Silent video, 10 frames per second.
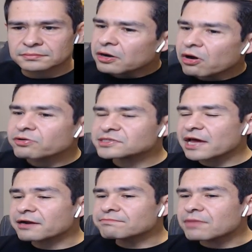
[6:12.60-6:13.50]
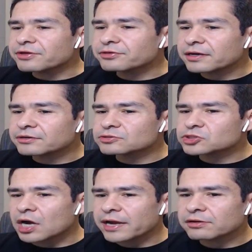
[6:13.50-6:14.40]
Oh, is that a mother and her
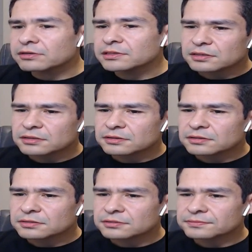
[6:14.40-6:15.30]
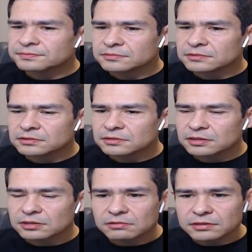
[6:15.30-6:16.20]
child?
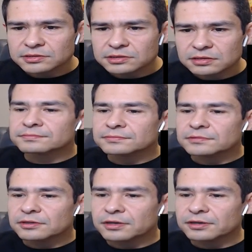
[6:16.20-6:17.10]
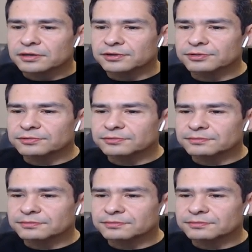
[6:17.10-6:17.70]
Acorns. Uh-oh.